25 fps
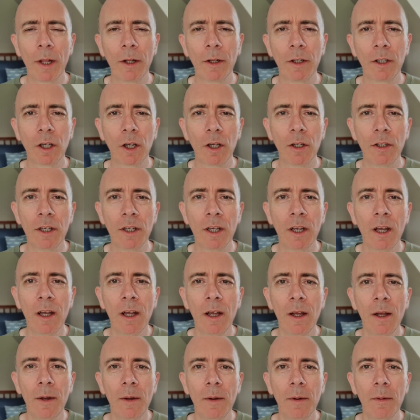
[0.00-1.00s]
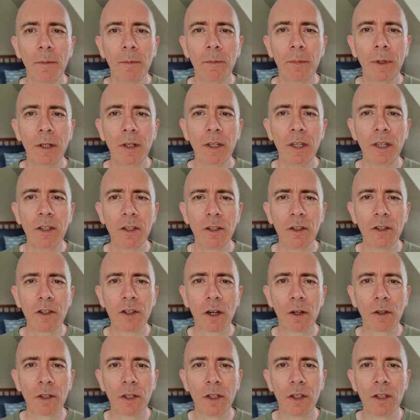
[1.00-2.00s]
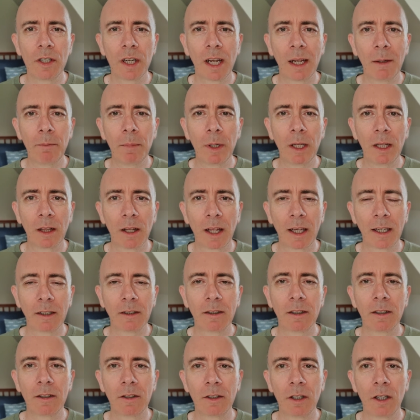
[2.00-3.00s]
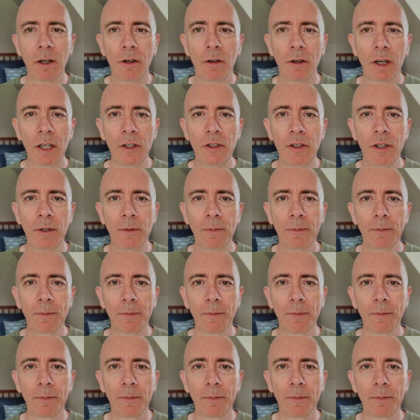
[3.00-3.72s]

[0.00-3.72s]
and good, but these instructions had been linked to religion.